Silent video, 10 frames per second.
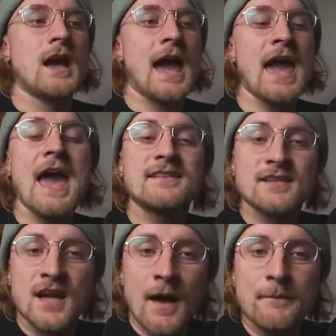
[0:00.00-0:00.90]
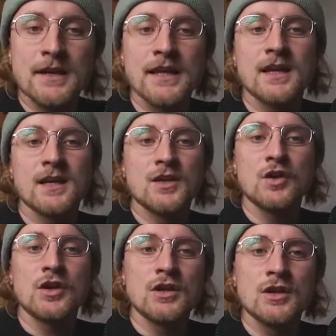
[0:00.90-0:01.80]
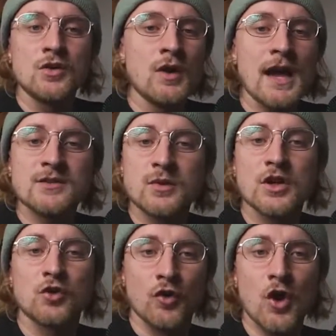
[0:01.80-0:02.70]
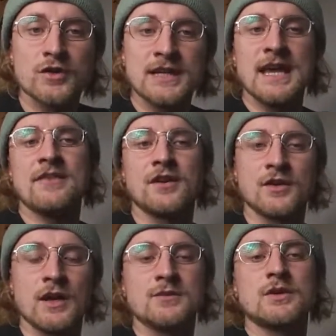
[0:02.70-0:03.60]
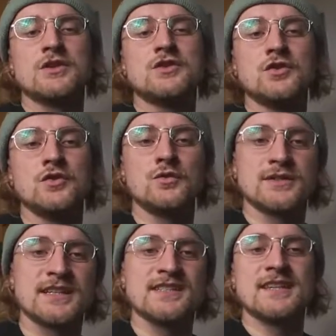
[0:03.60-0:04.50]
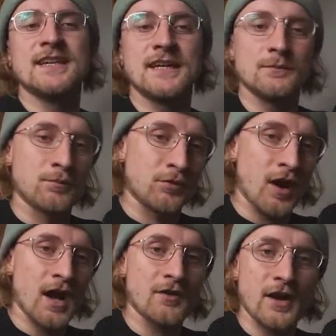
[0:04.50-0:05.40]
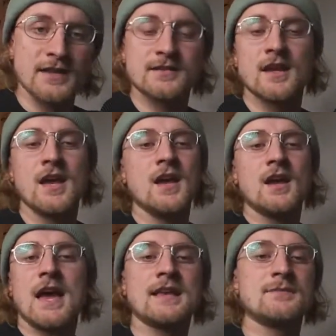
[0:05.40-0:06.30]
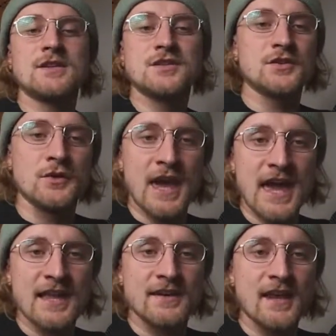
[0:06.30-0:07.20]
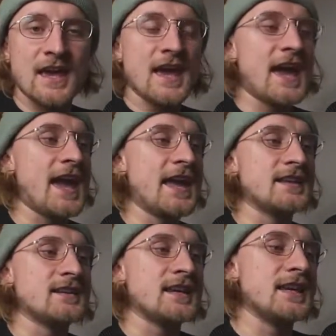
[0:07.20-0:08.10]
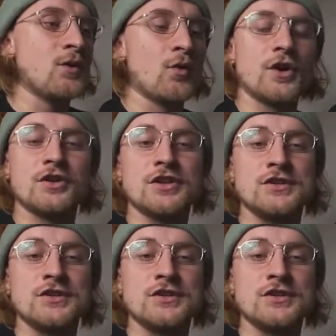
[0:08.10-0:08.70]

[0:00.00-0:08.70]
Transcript: as a company, you guys want to grow together. You guys want to do, succeed, progress as much as you can. And in order to